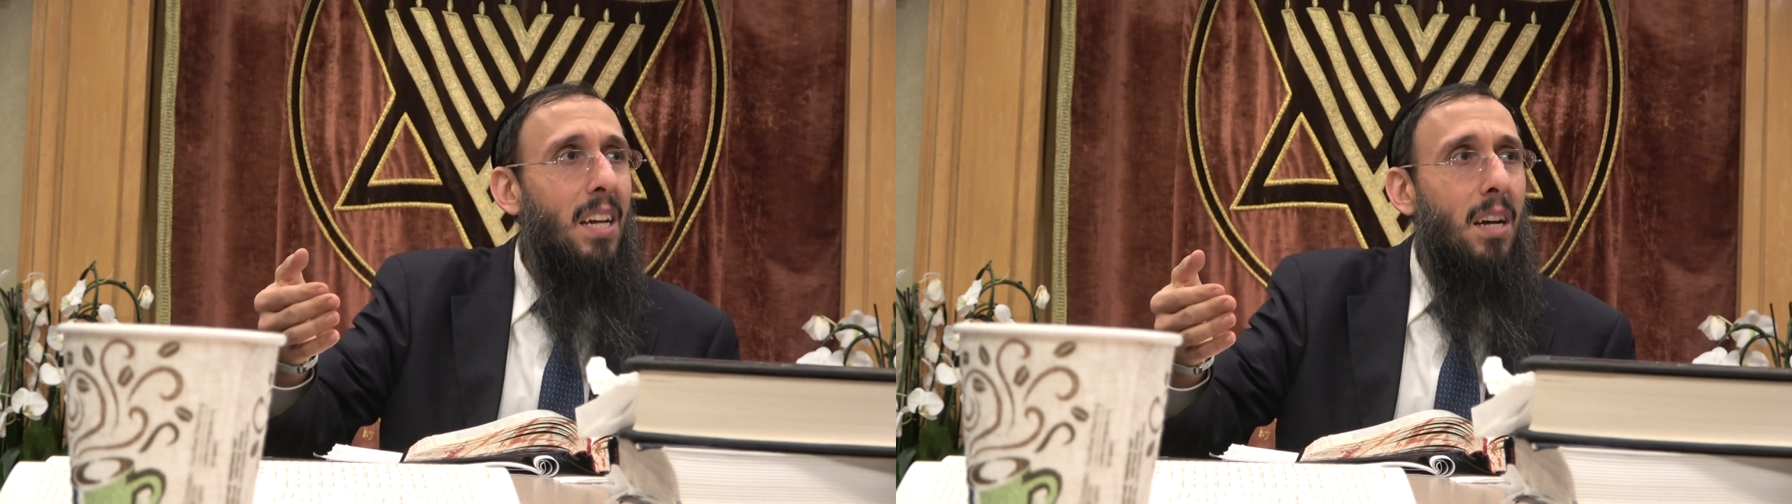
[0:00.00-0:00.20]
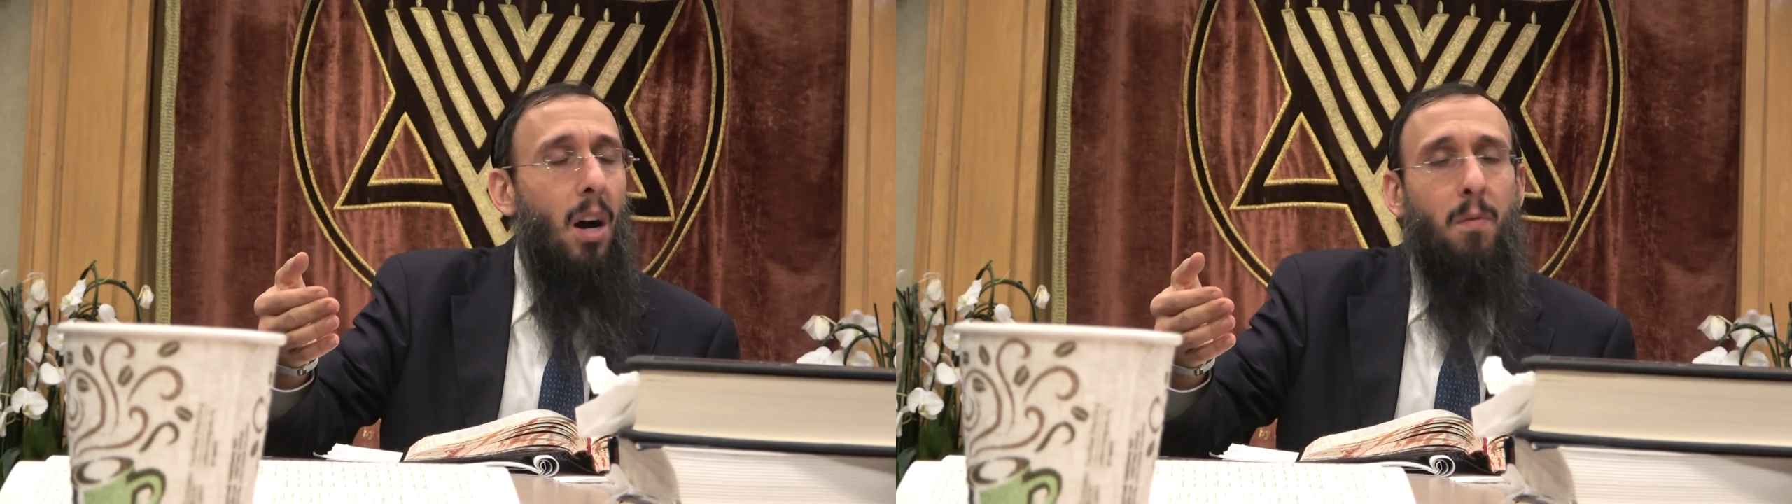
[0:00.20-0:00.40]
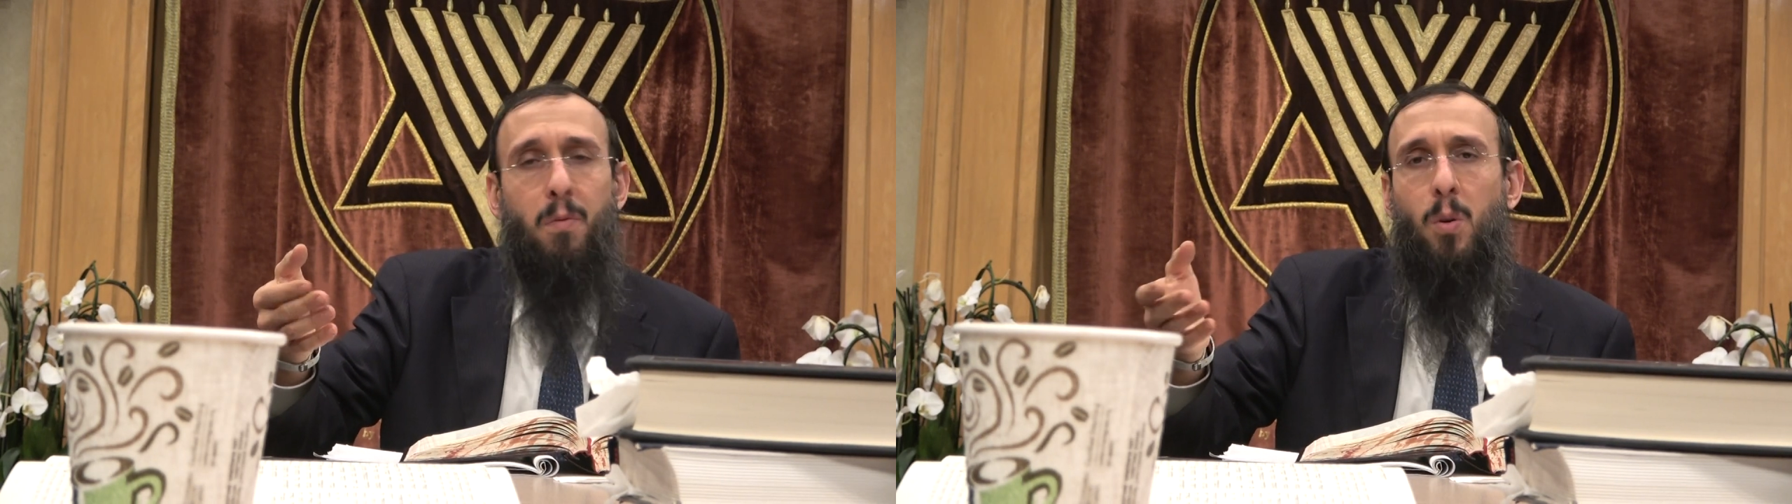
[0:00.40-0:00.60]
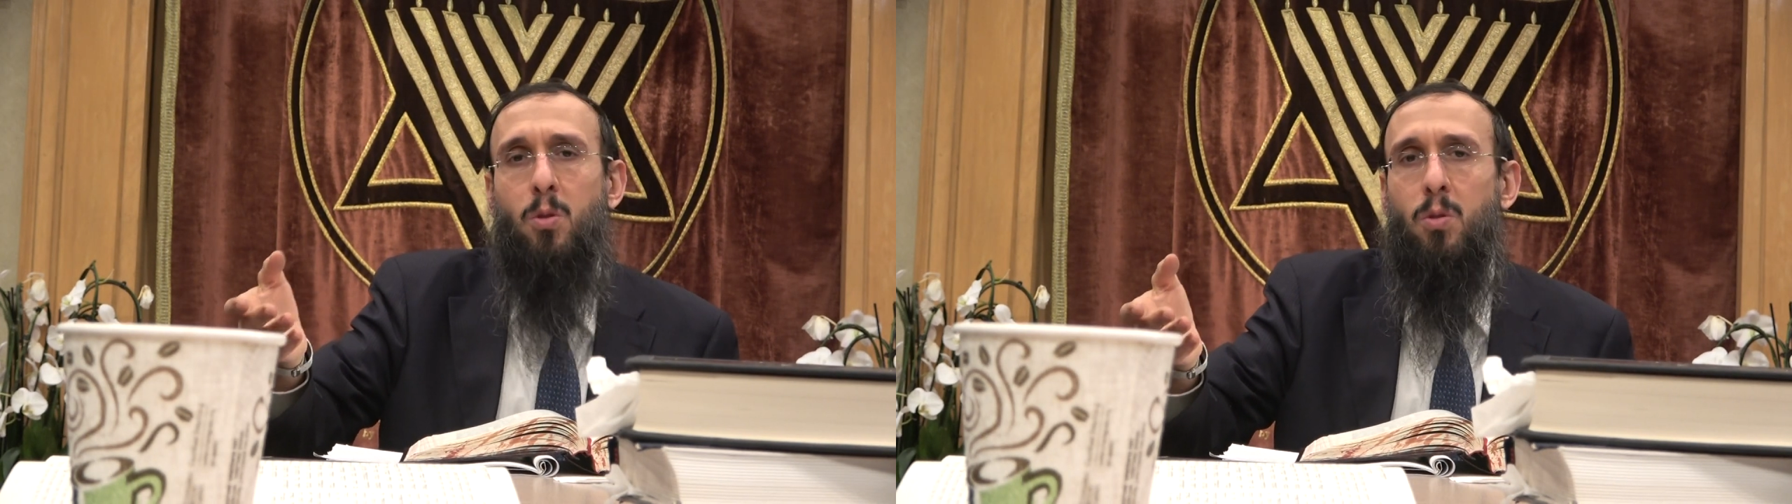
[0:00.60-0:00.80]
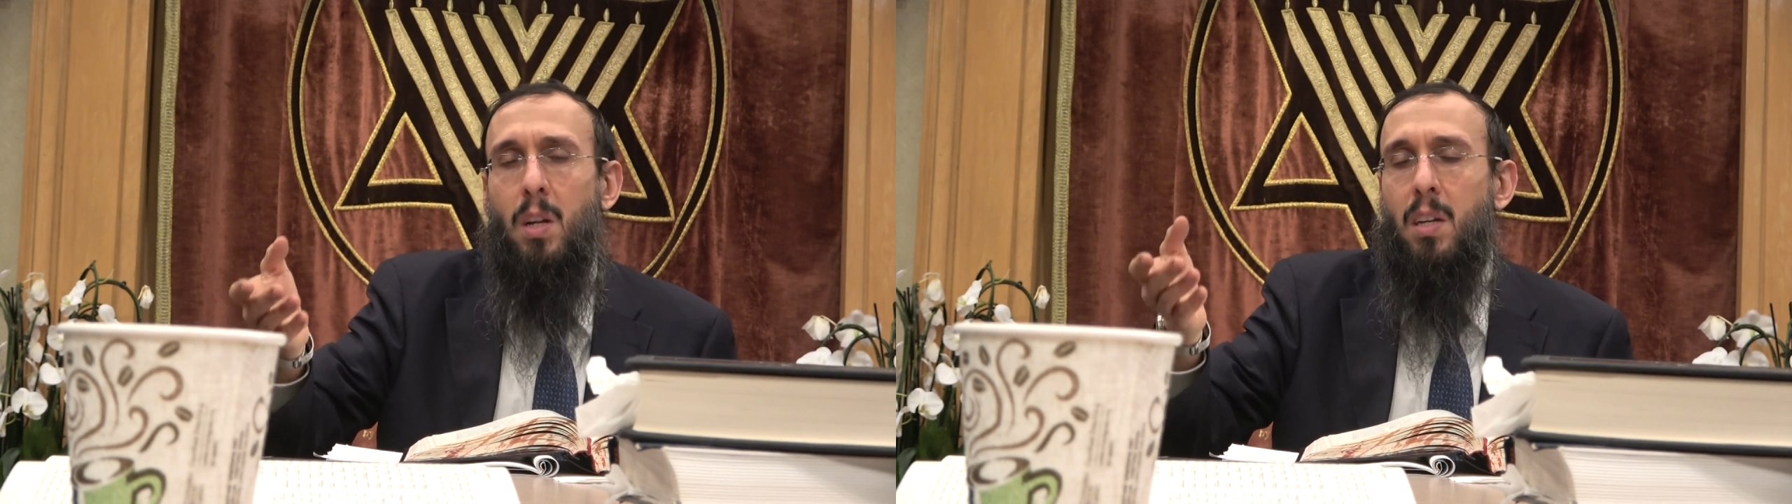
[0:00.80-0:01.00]

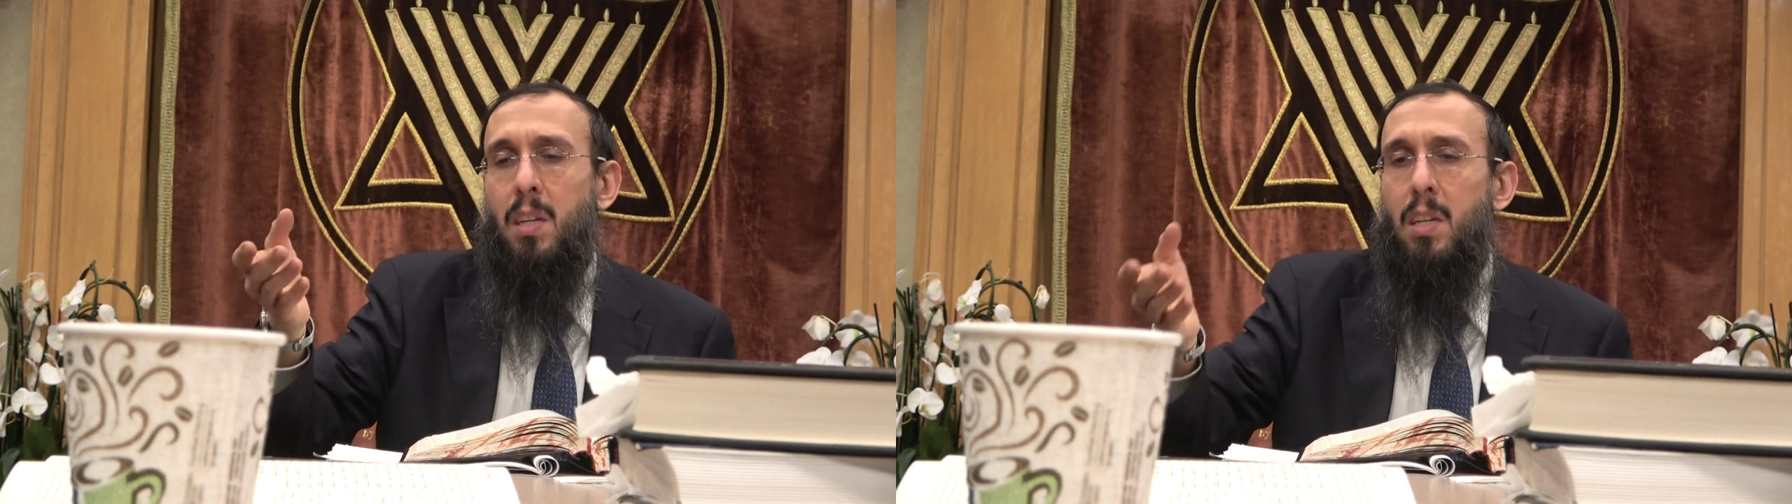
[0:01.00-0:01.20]
unfortunate